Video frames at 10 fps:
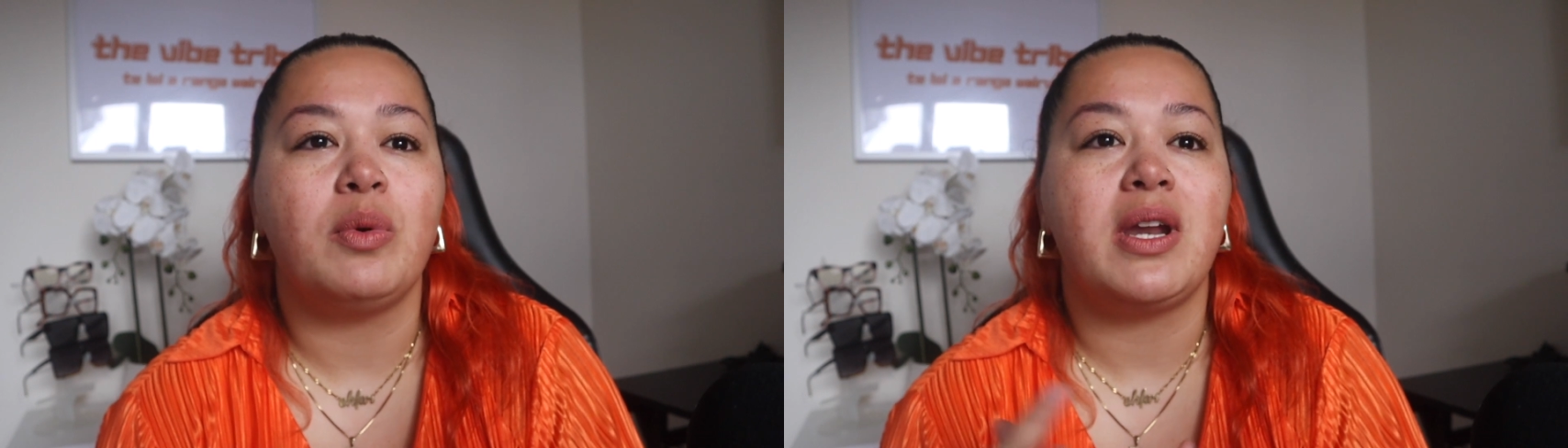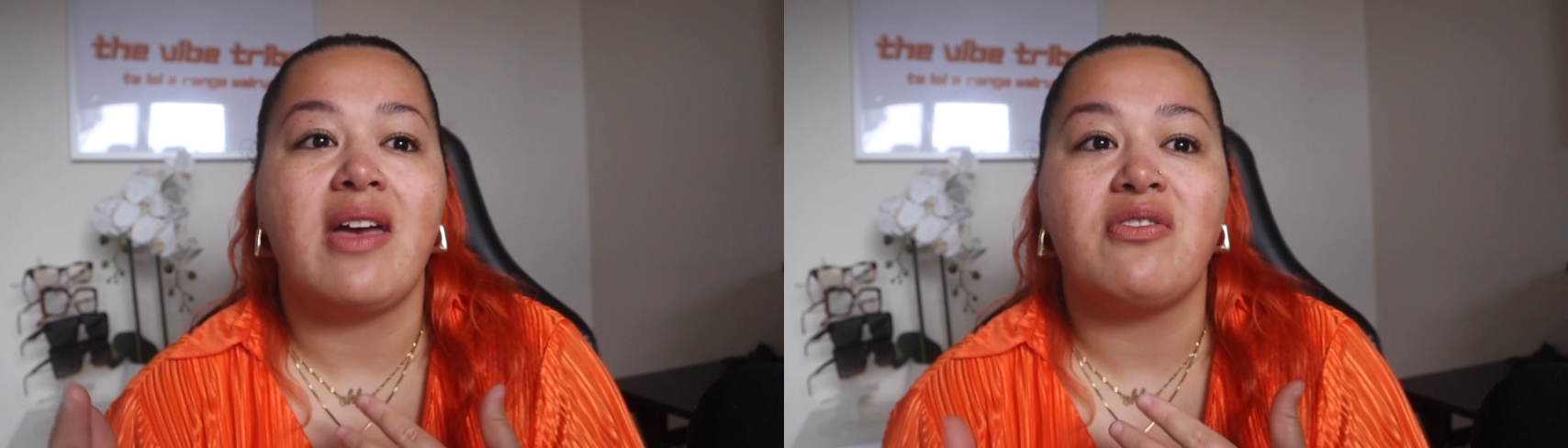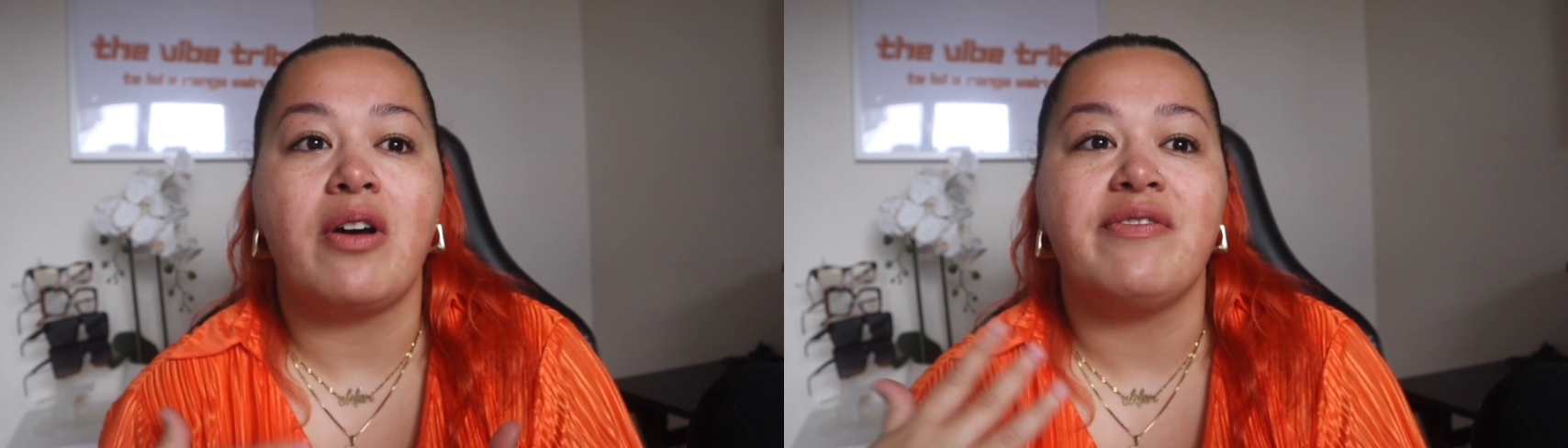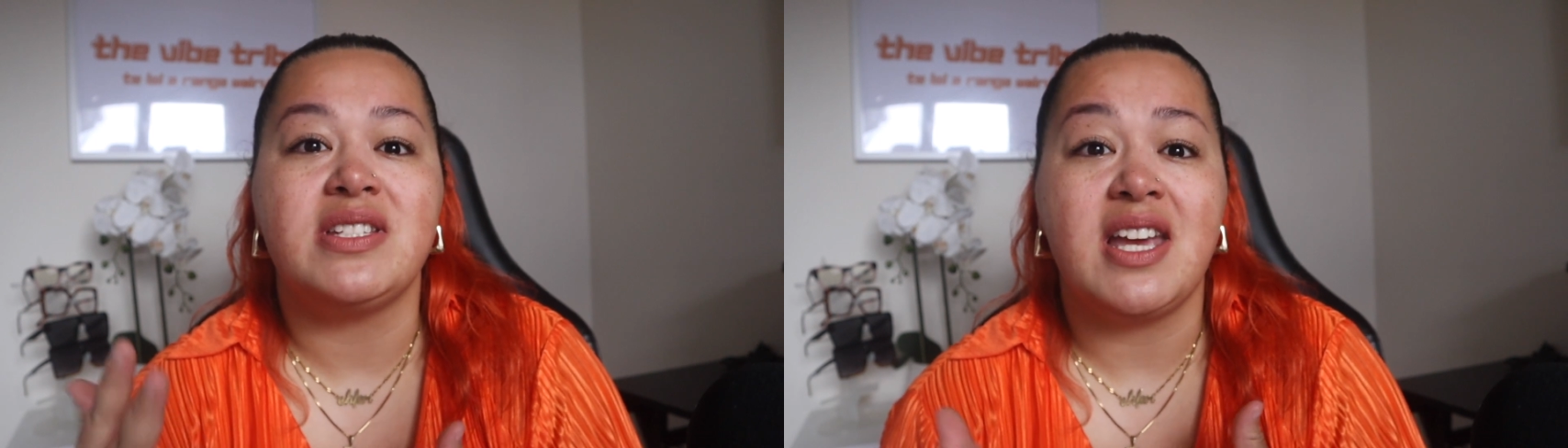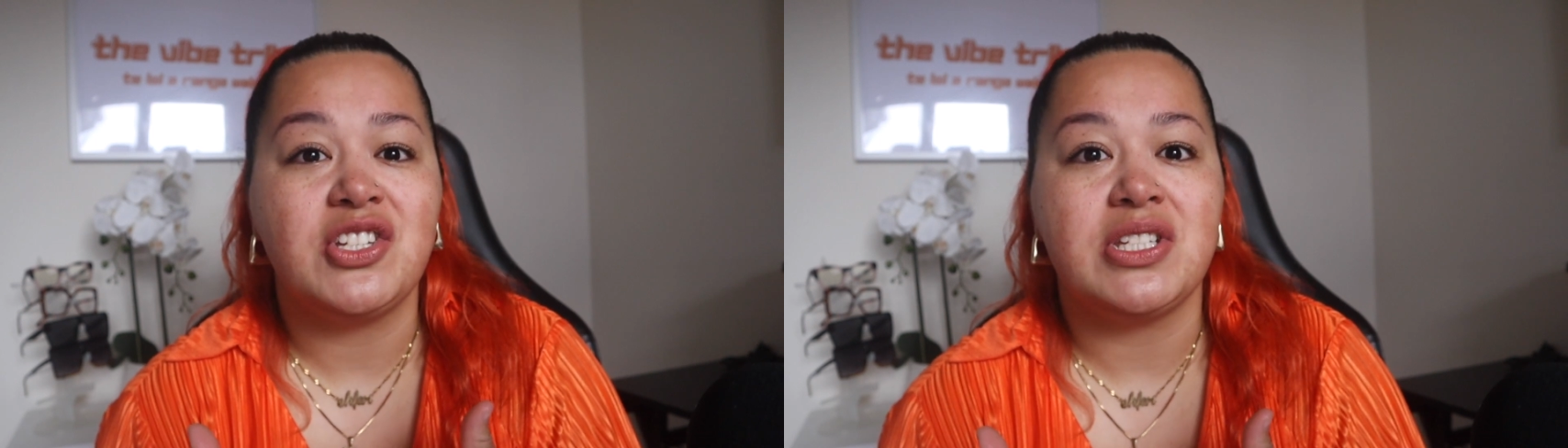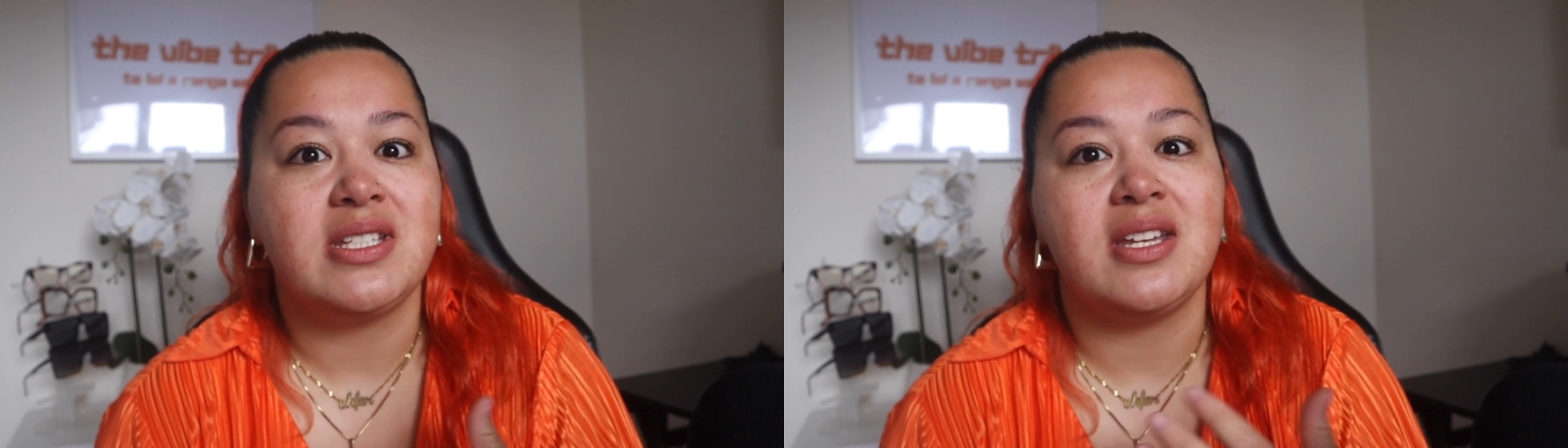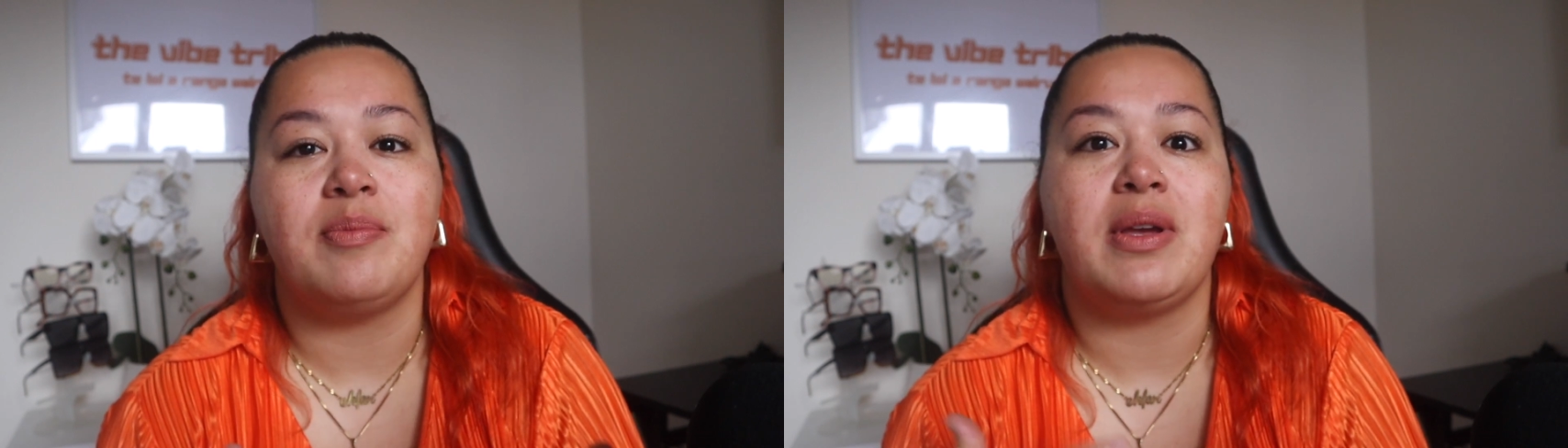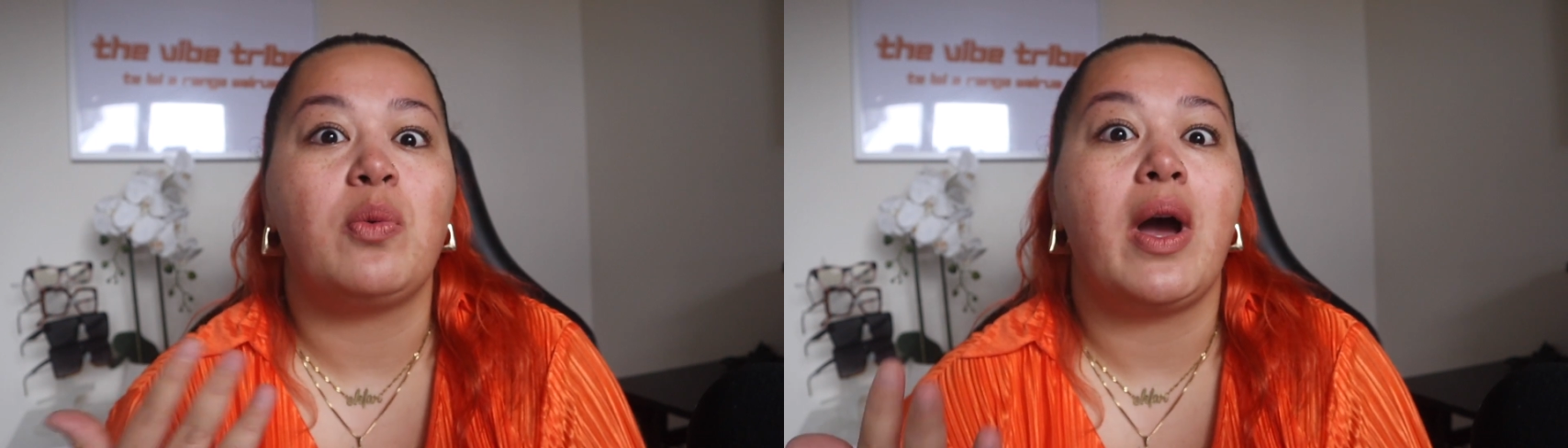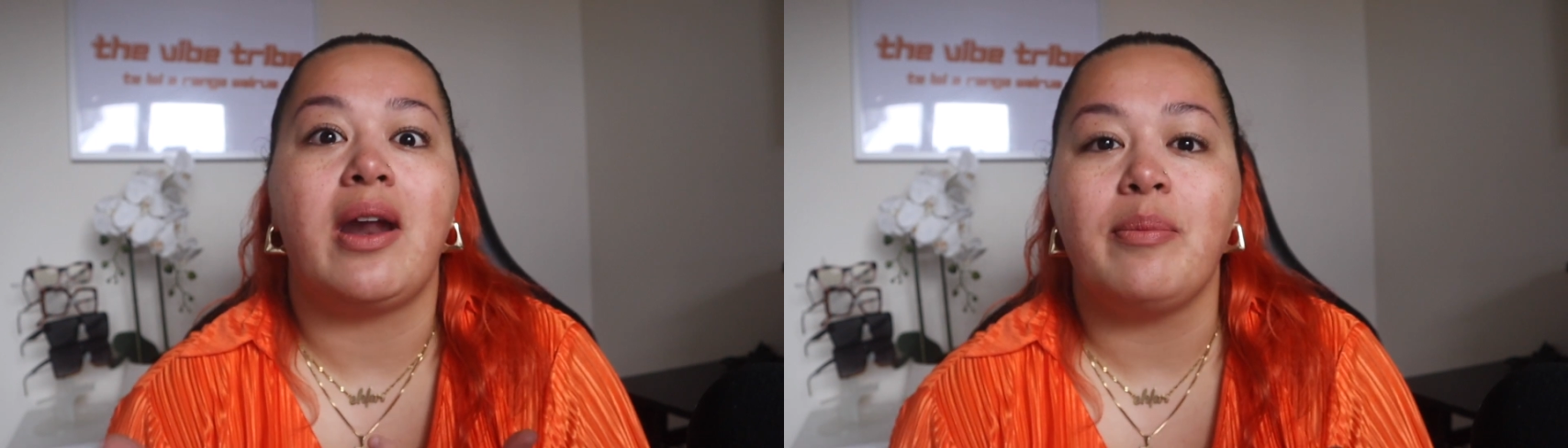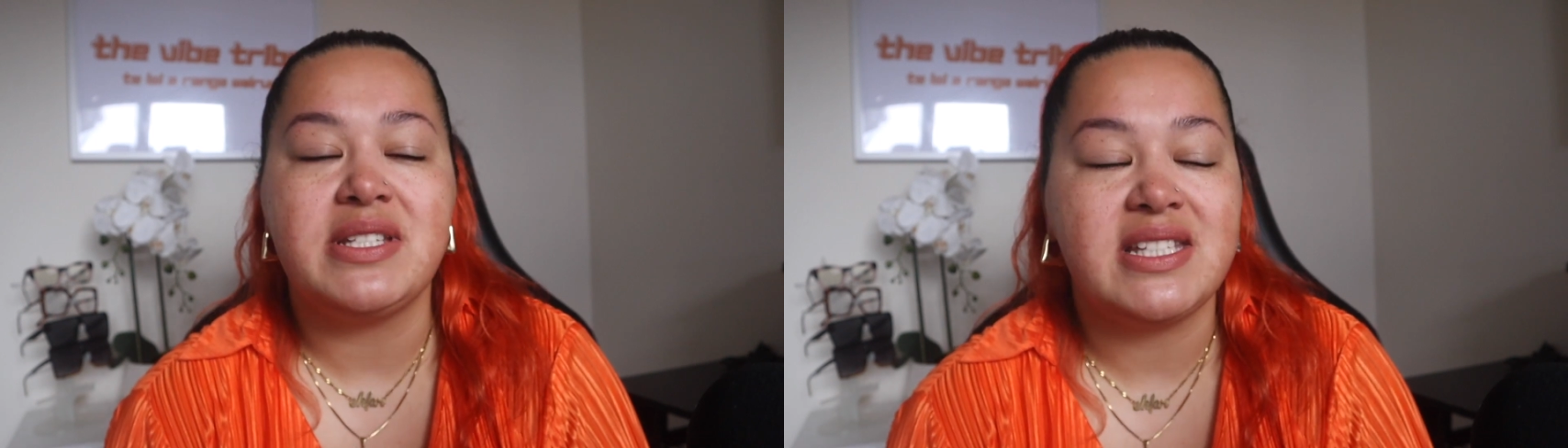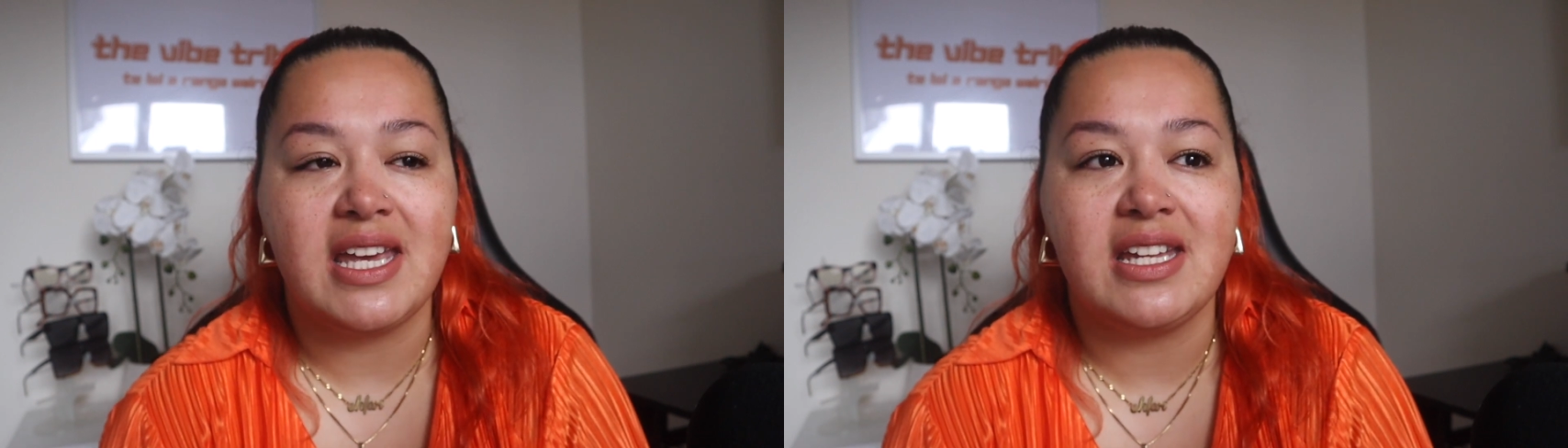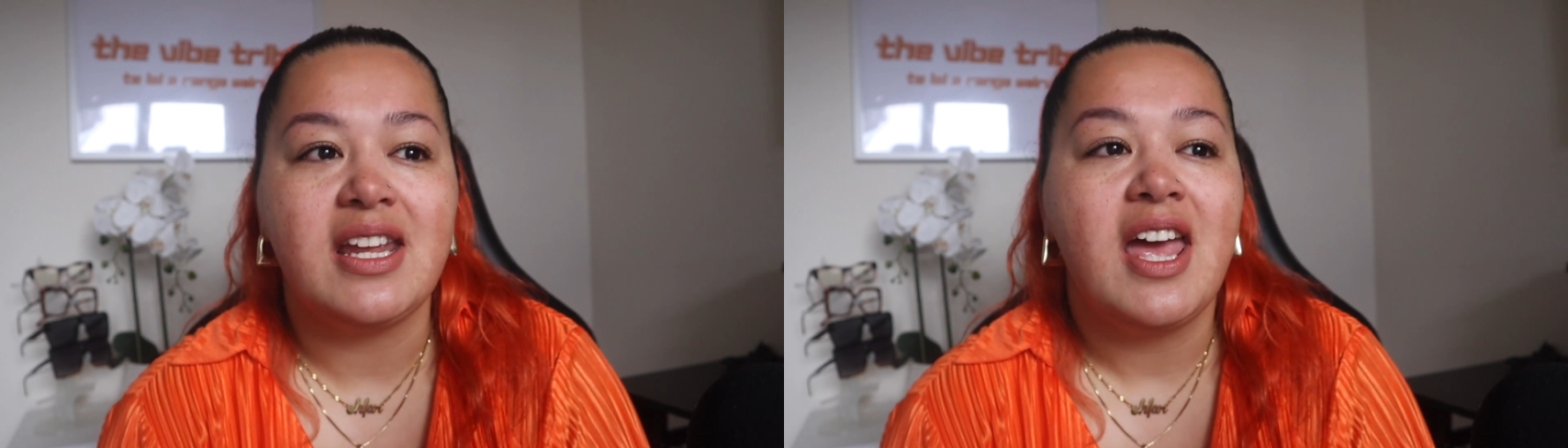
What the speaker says: we'd have conversations, he'd be quite upset,